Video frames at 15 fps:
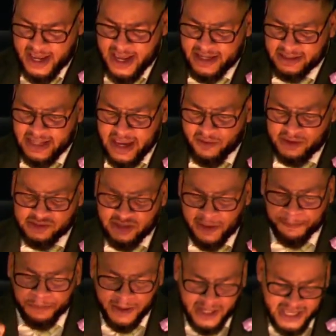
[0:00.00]
And there is a
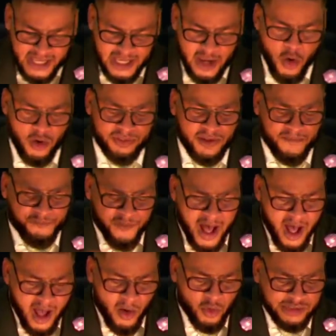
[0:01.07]
plea
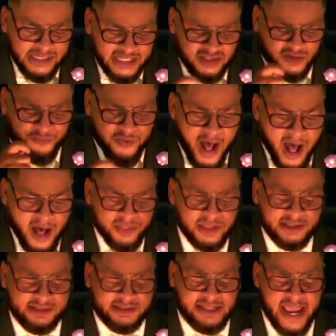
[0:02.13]
on this
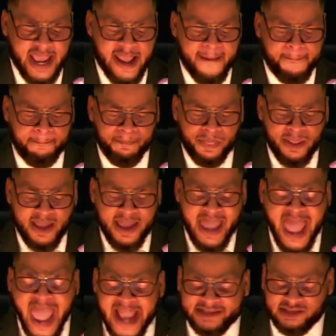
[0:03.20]
Father's Day
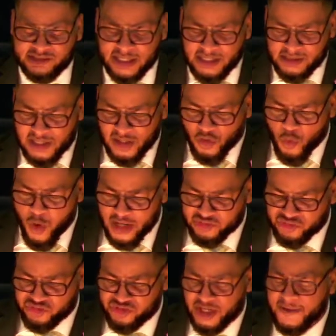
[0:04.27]
asking the
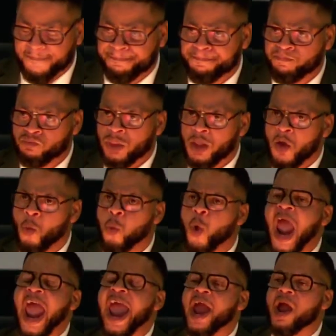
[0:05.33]
question,
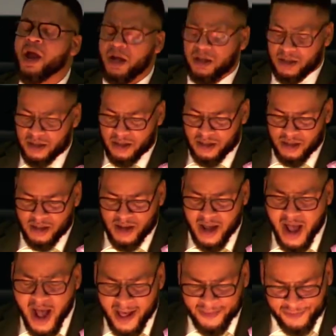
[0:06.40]
where
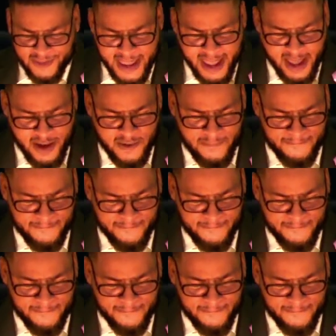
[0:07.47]
art thou?